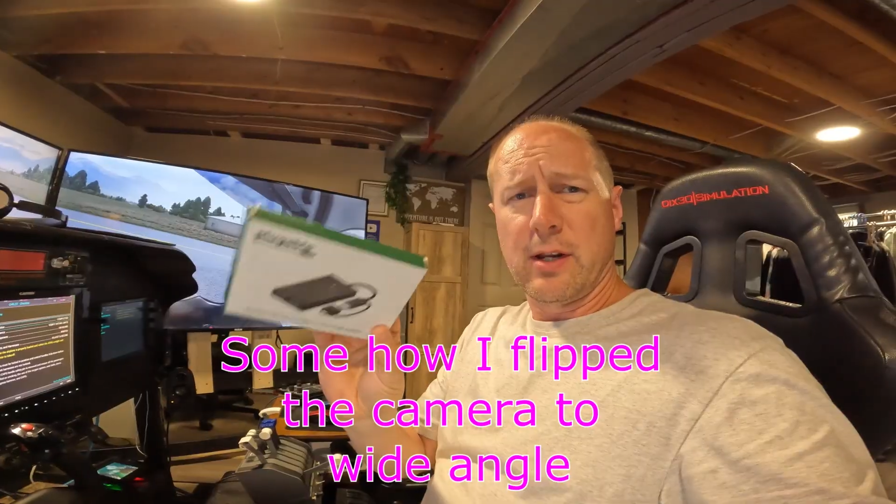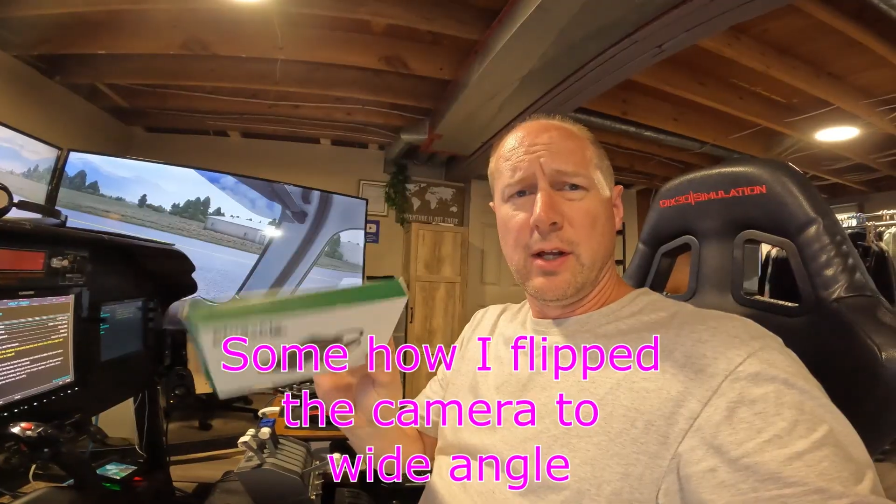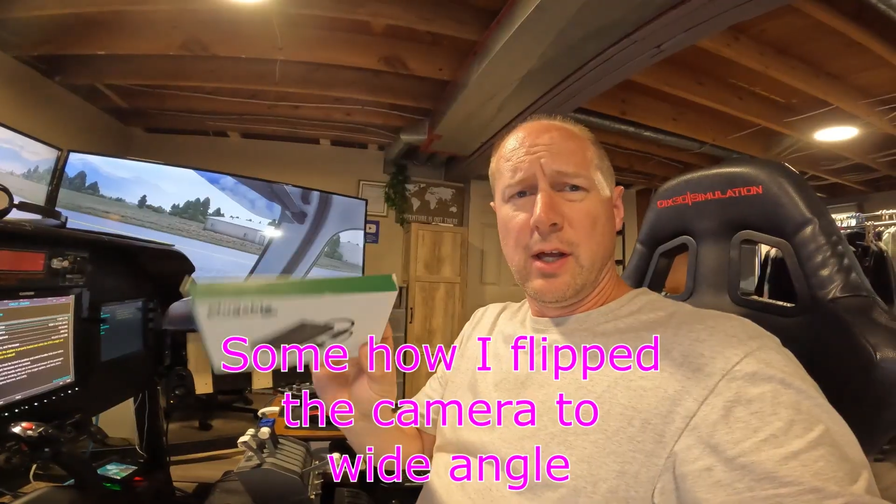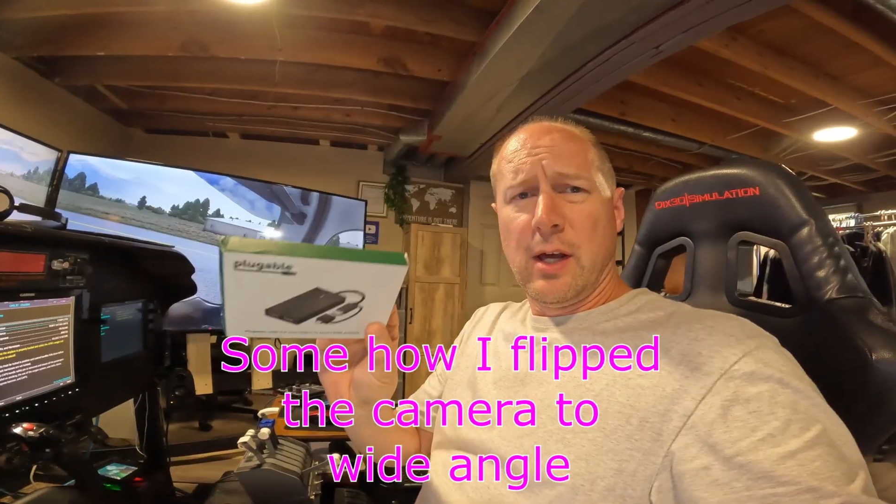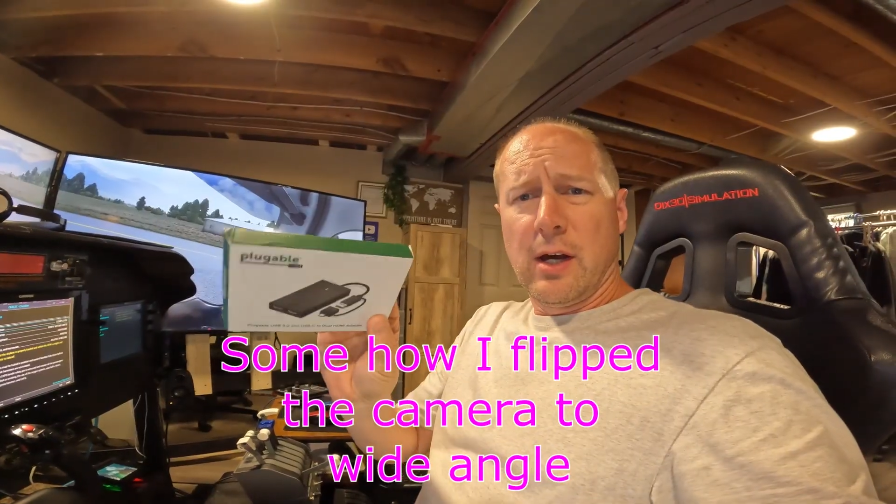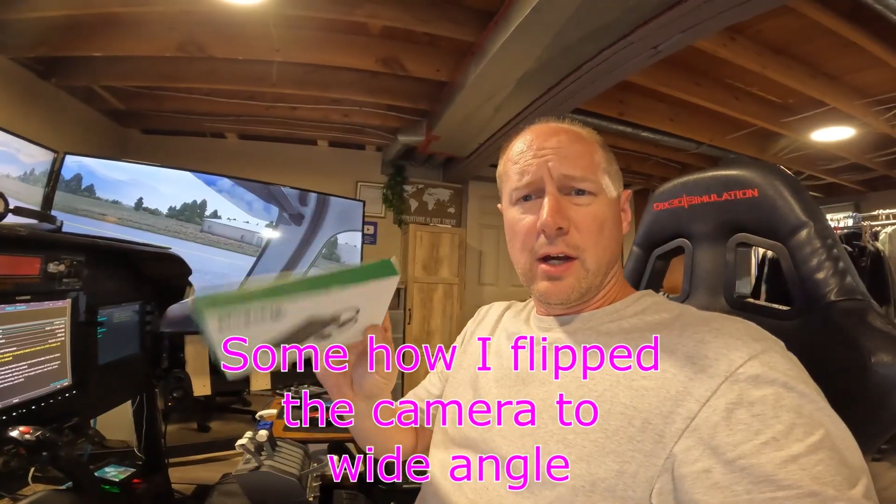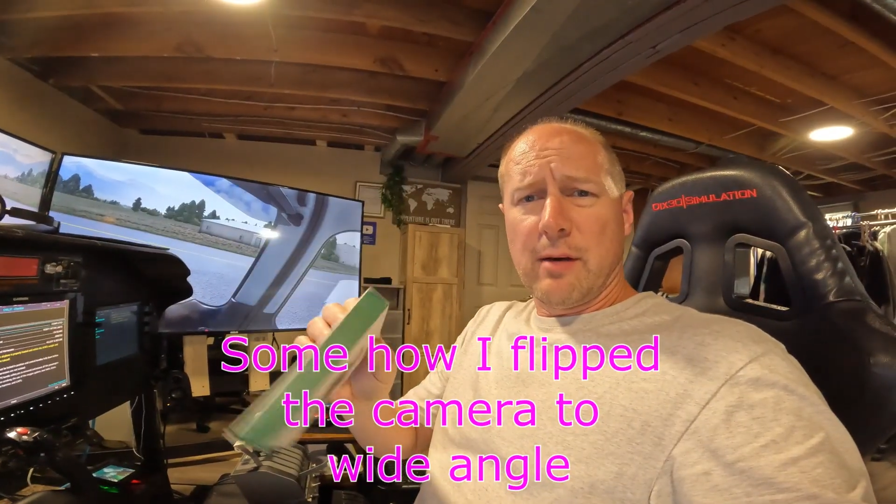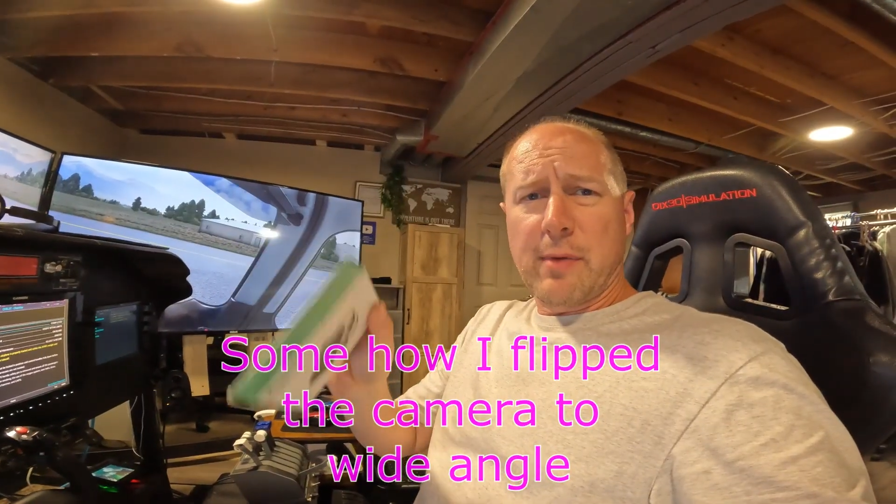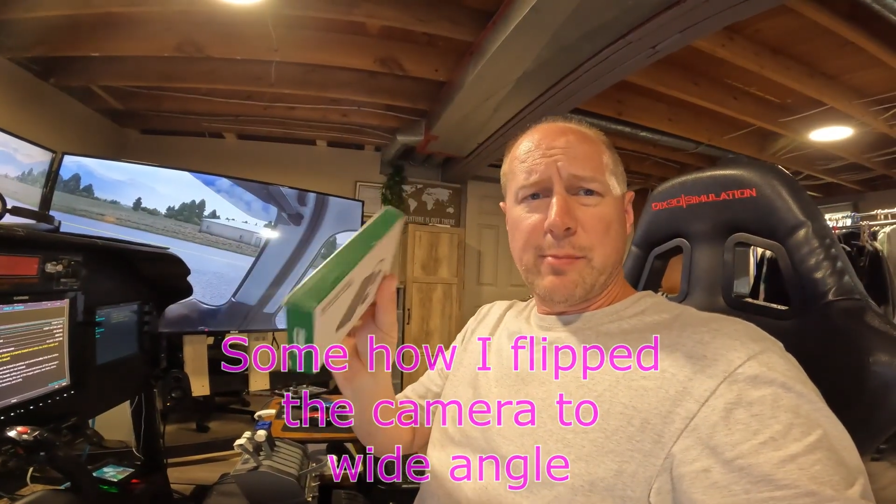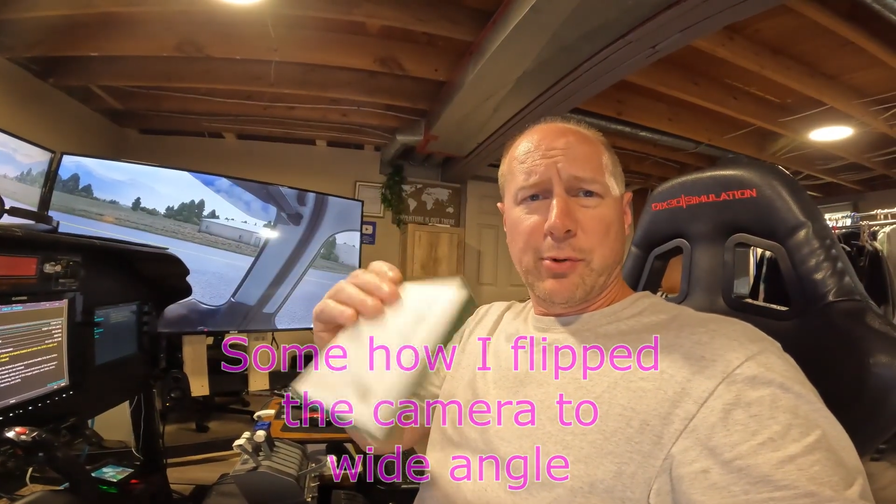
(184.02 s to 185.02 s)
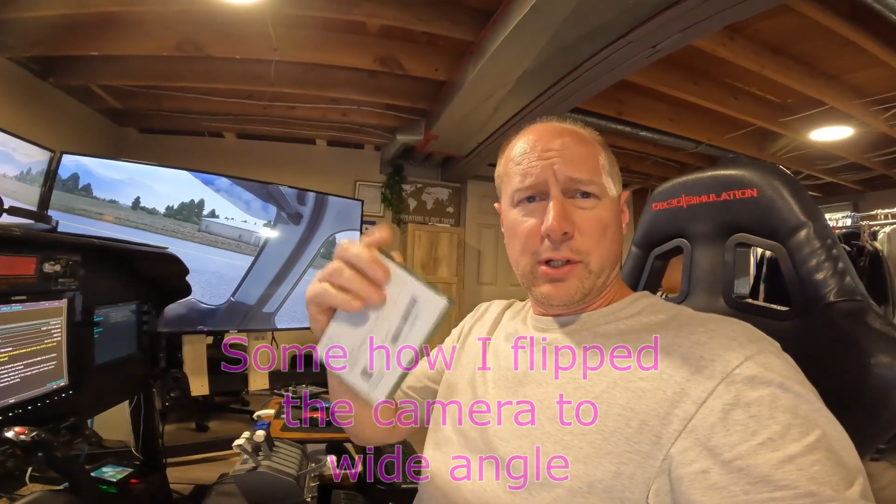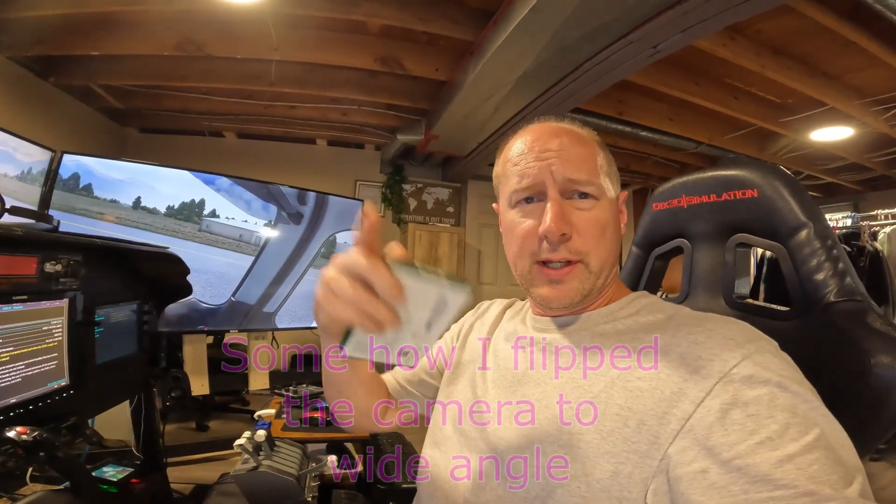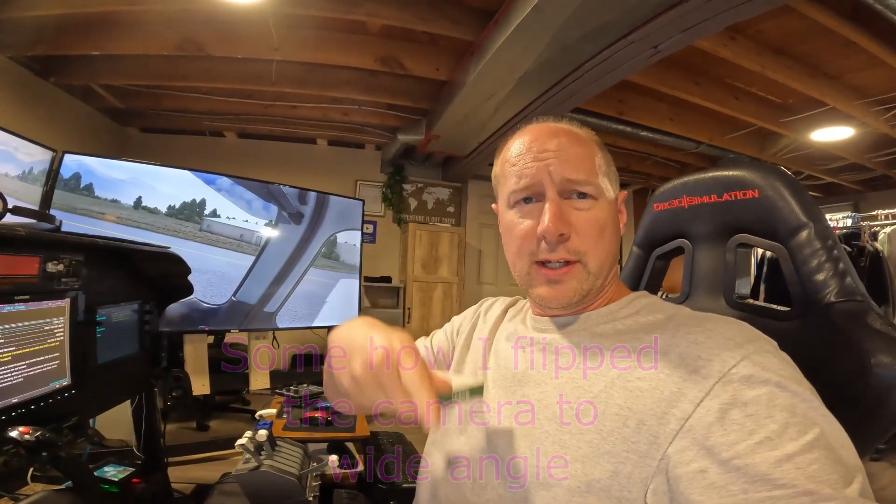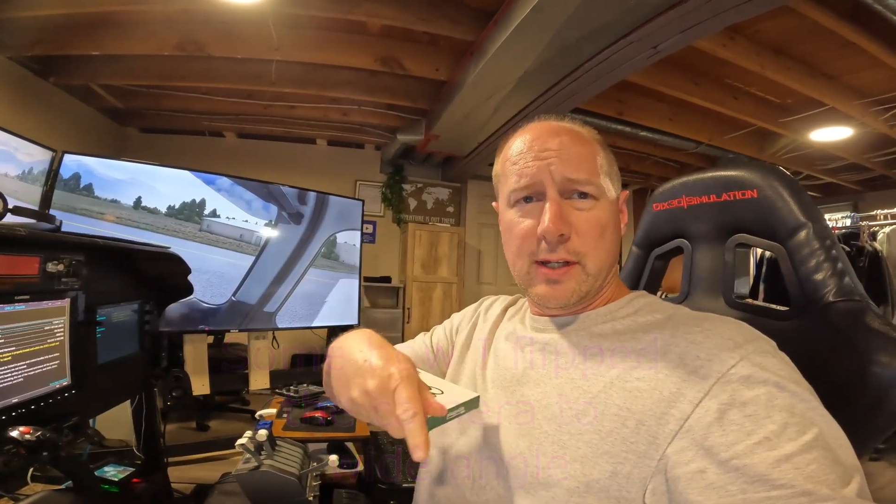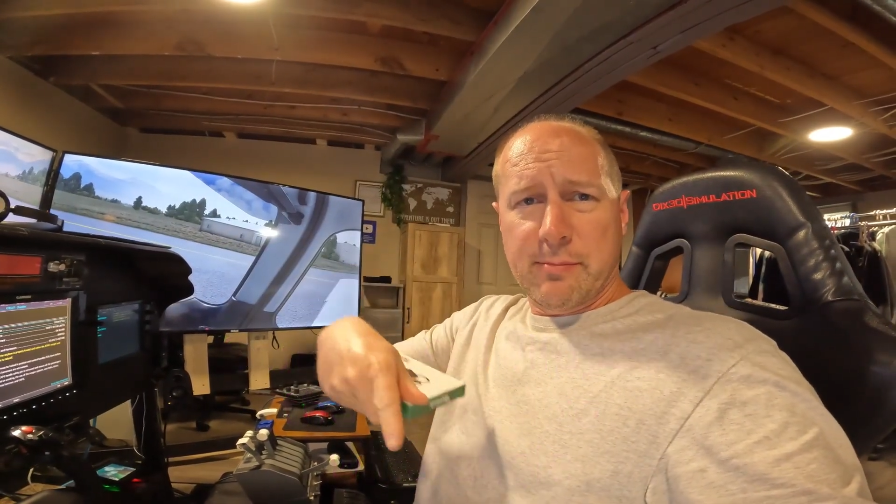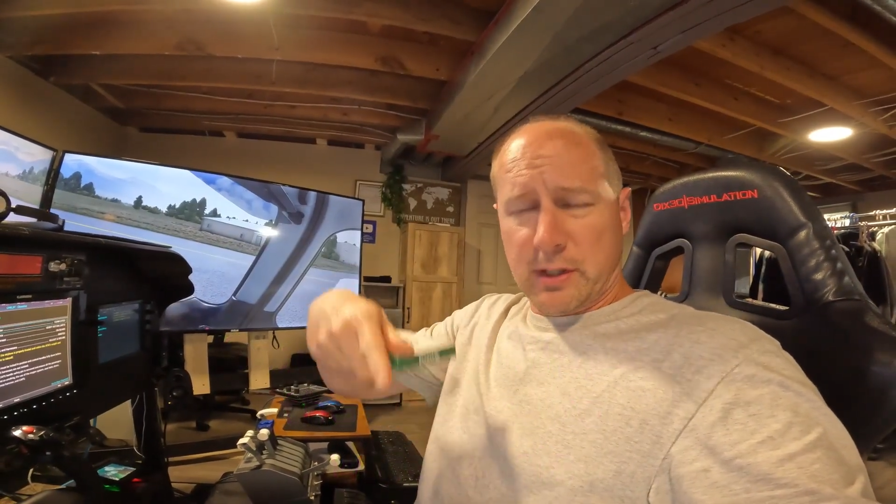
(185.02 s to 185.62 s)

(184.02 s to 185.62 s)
that. Um, I put a link in it,